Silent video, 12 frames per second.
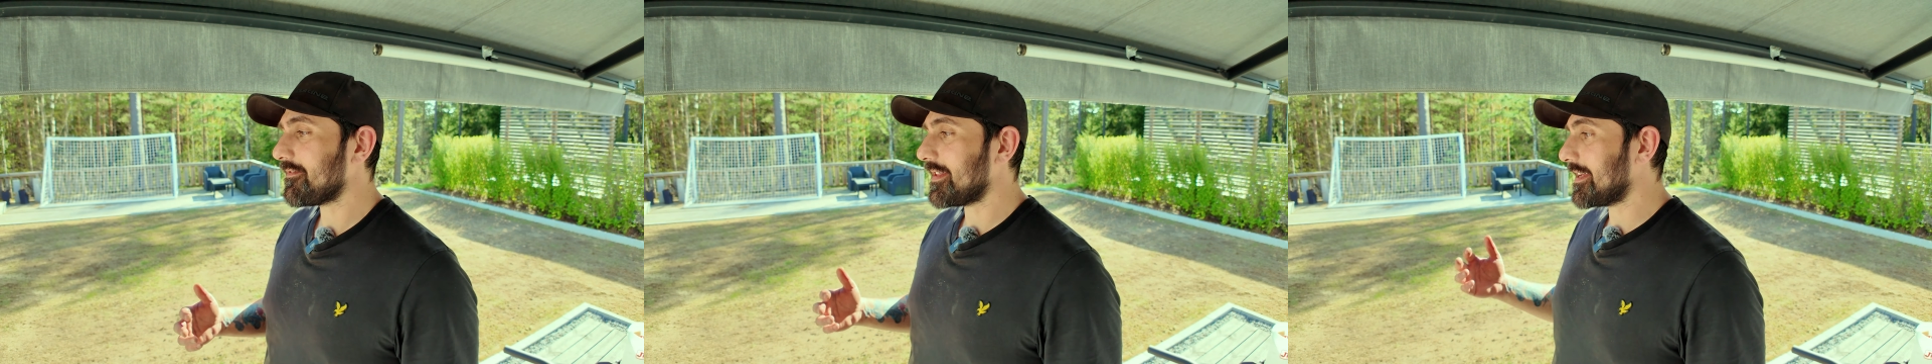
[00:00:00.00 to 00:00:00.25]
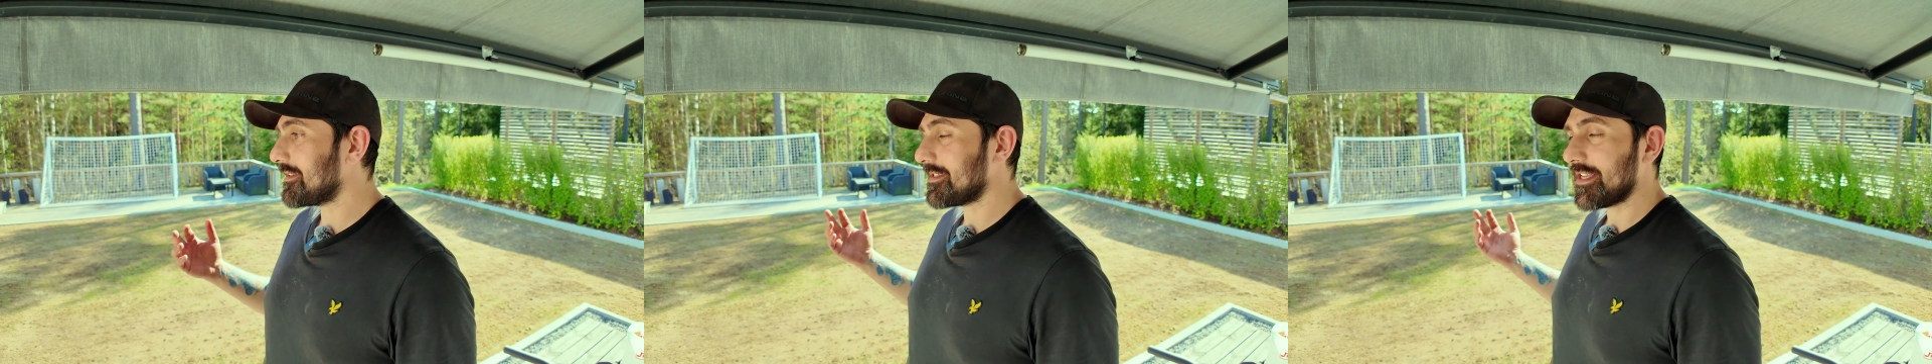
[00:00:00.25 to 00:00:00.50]
if
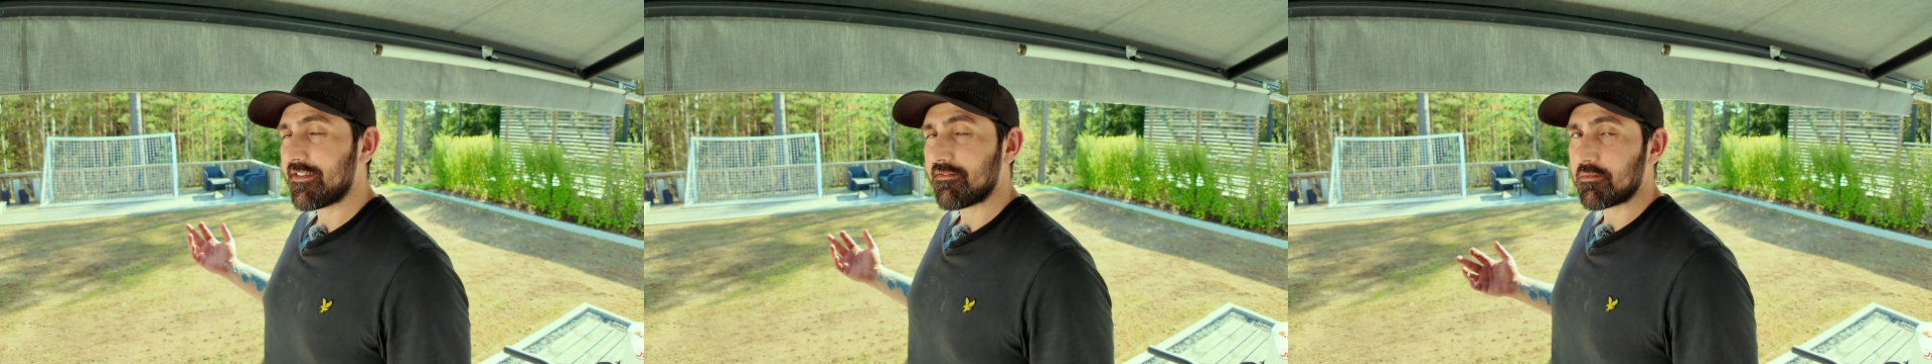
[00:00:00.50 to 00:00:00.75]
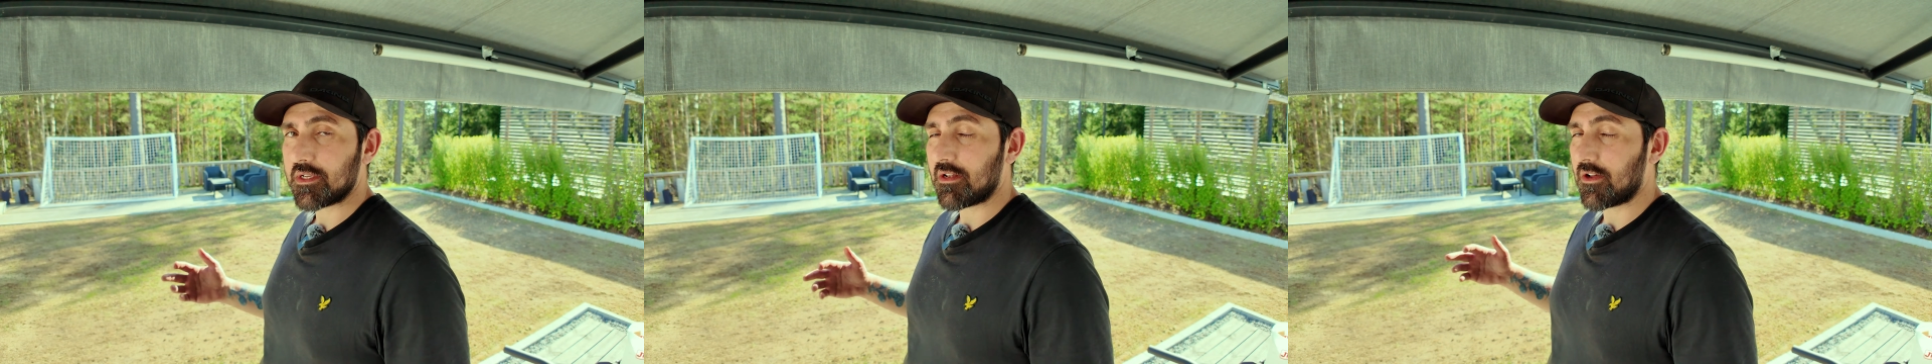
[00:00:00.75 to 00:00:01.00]
that
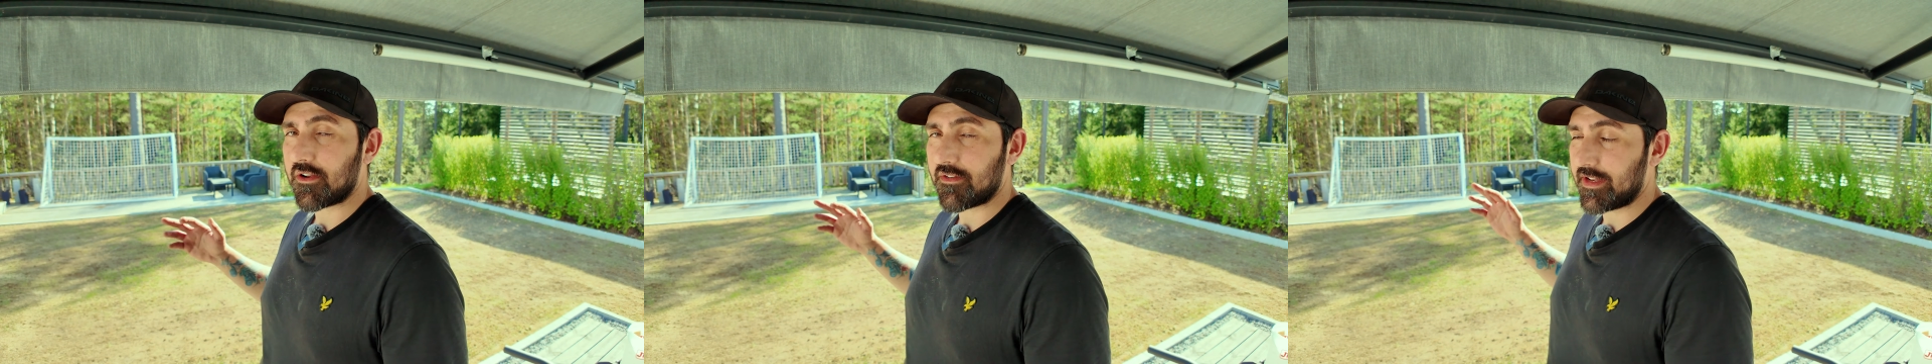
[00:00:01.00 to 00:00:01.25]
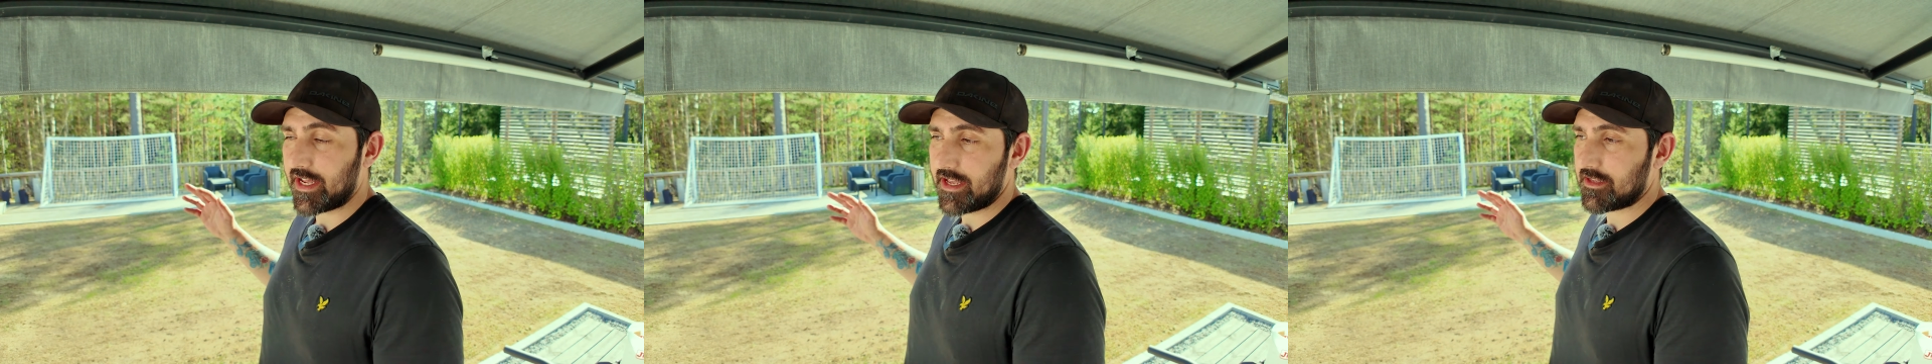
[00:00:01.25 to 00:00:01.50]
saves me a lot
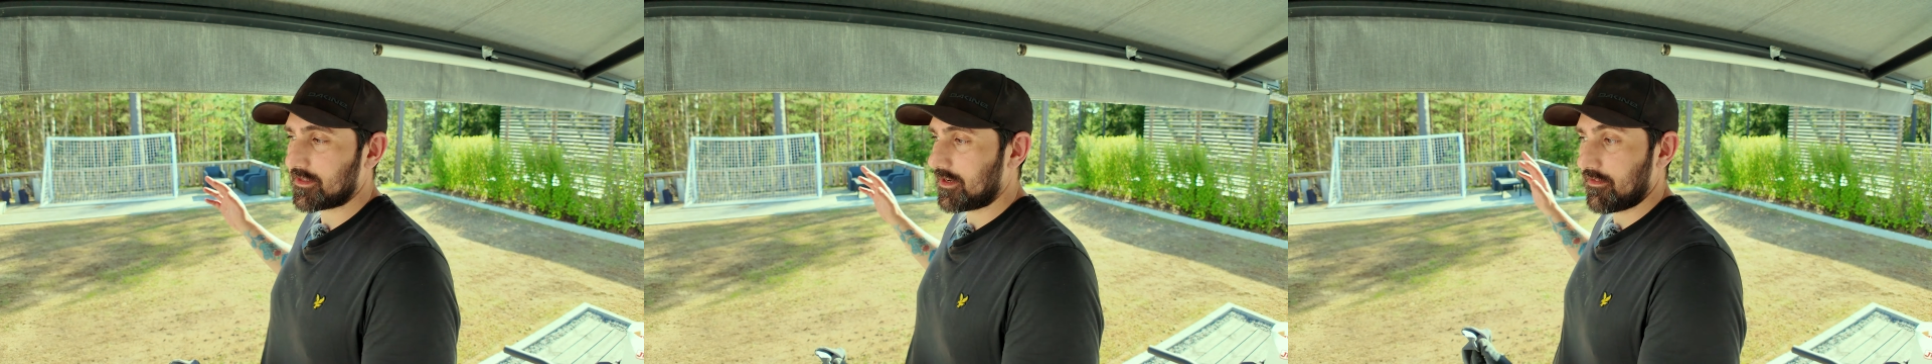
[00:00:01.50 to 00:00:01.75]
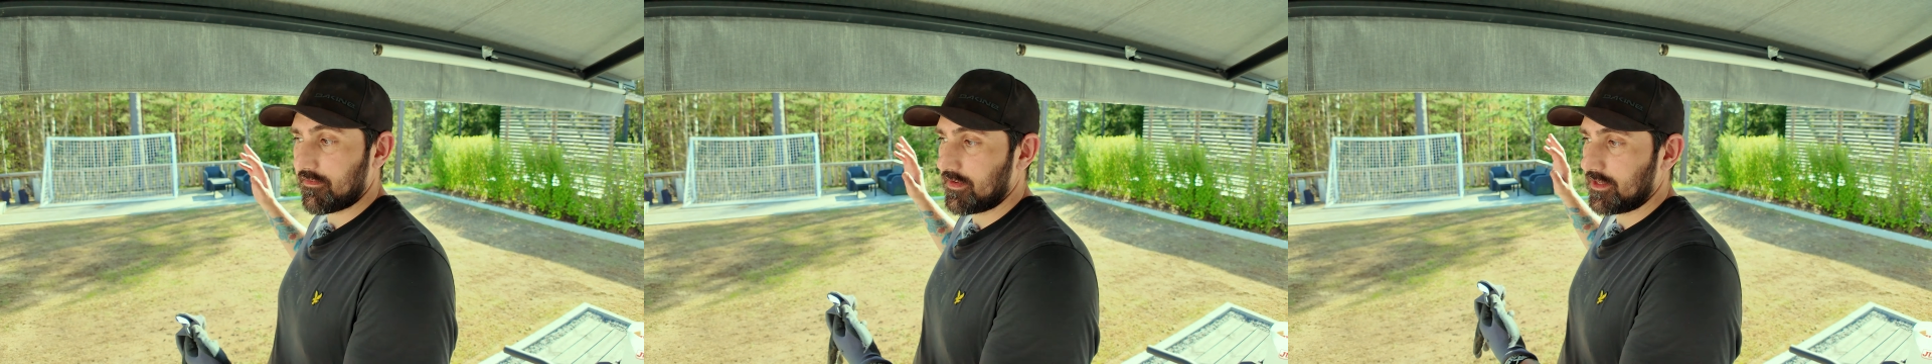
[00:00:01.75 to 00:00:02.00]
of days
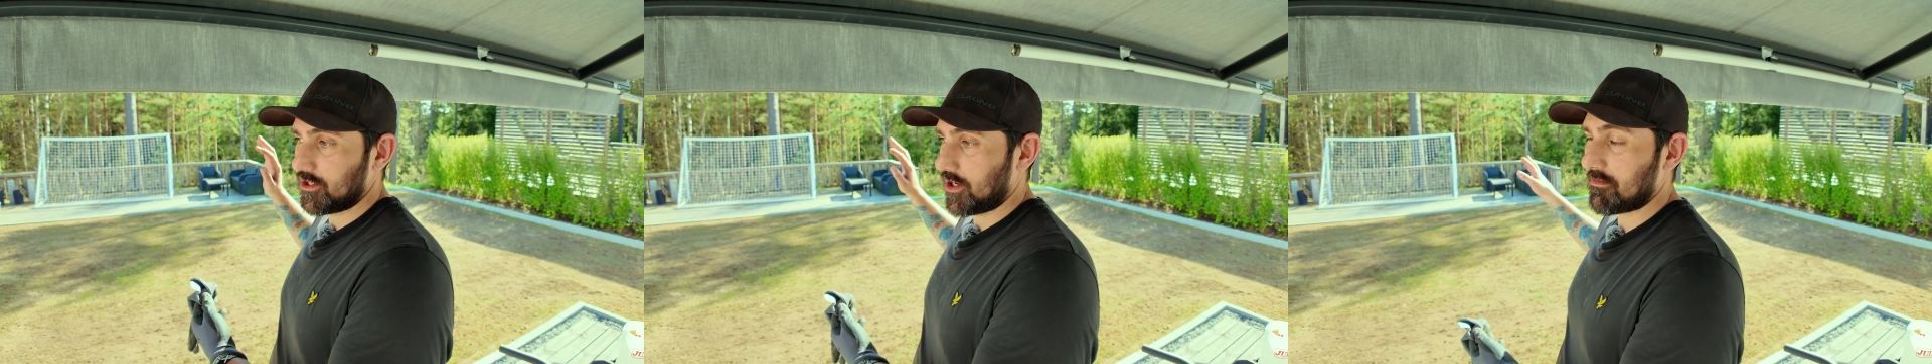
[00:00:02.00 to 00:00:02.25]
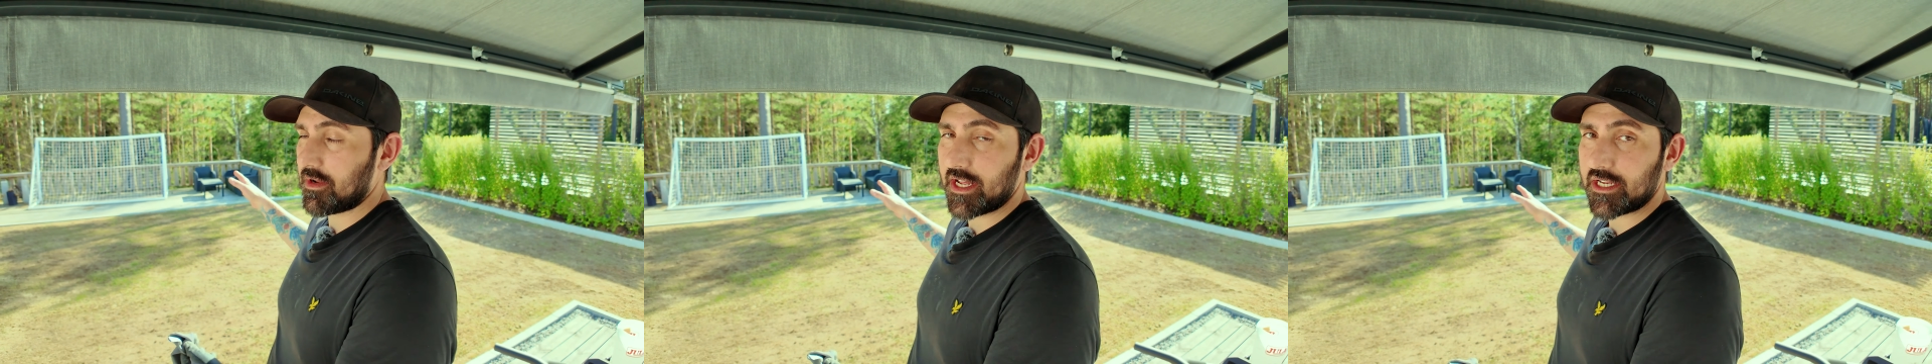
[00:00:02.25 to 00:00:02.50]
of
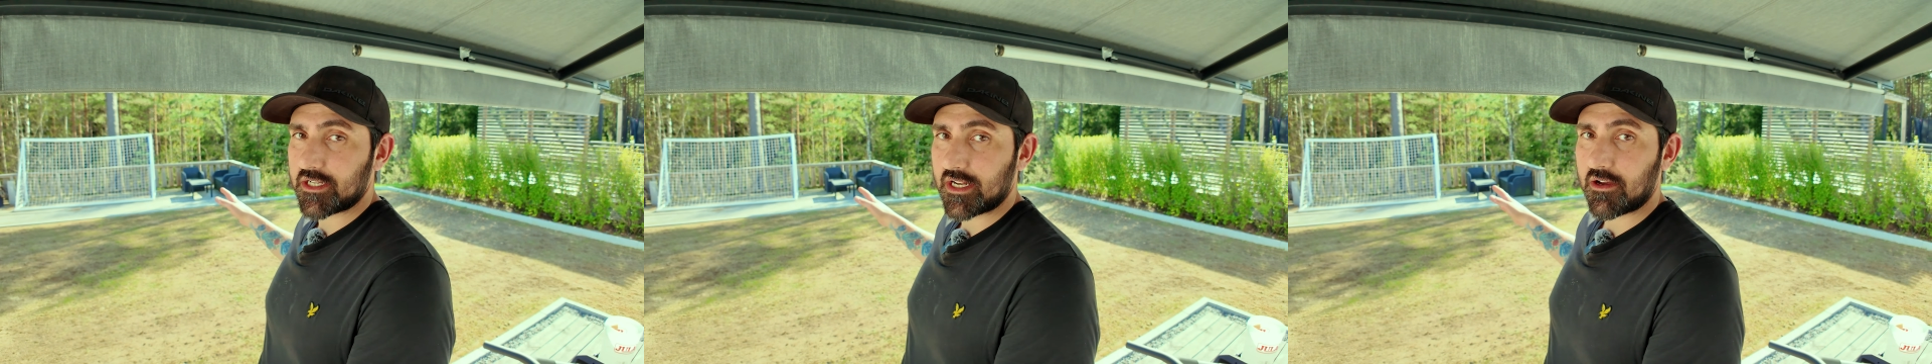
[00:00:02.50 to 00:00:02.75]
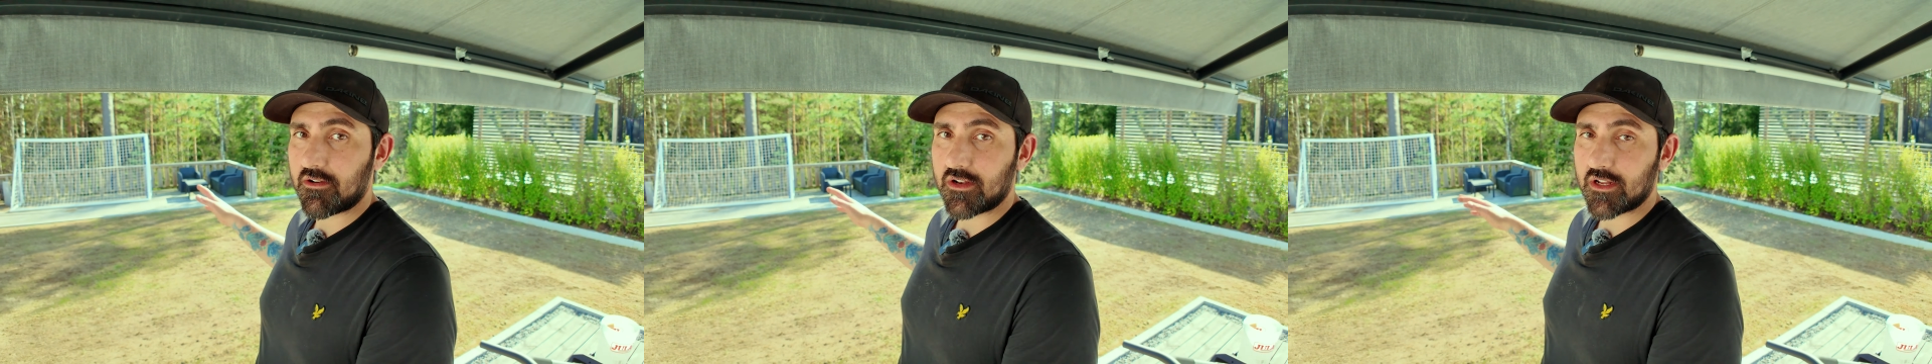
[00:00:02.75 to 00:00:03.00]
germination
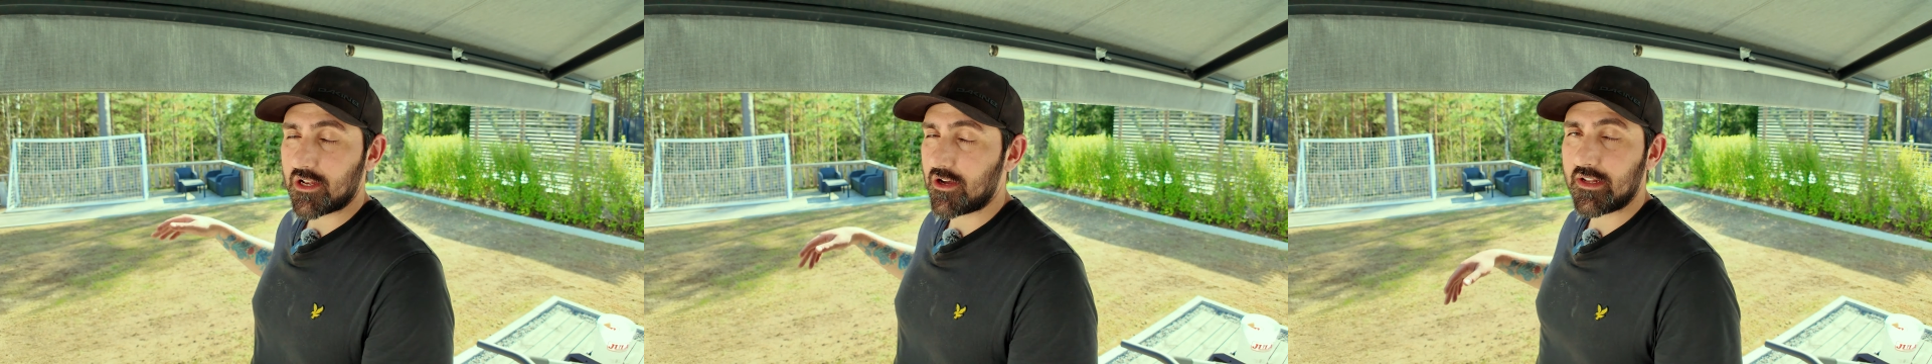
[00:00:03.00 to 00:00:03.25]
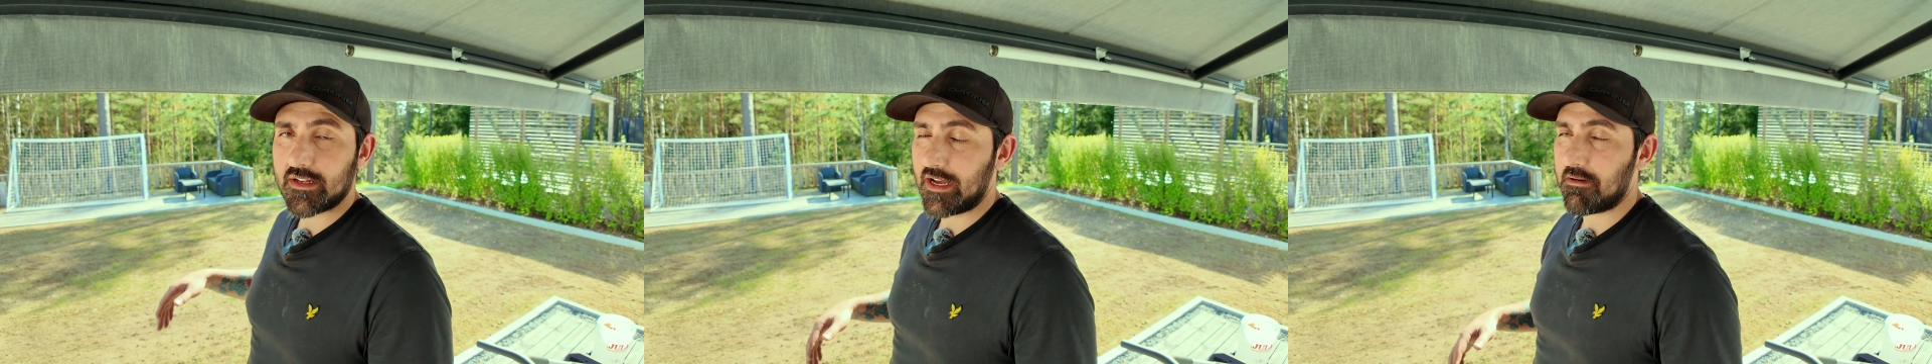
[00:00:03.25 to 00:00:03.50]
out on the lawn,